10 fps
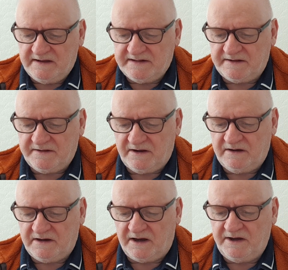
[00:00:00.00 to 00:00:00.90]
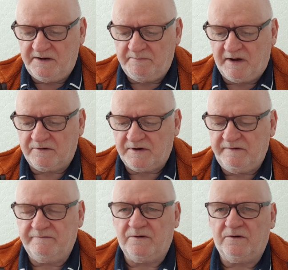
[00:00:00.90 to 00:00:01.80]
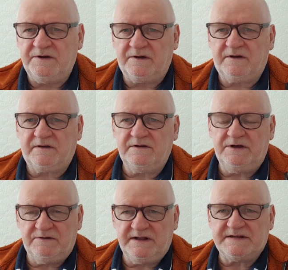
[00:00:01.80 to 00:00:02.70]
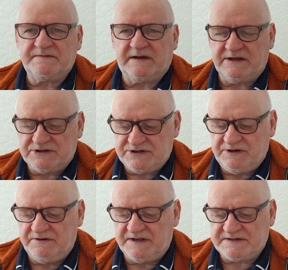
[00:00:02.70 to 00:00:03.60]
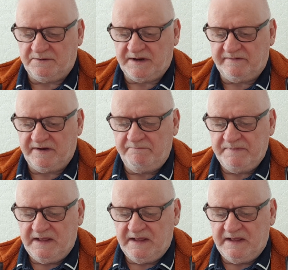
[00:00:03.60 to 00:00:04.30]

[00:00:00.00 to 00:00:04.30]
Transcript: Now, there are ironmongery for units, for kitchen units or whatever.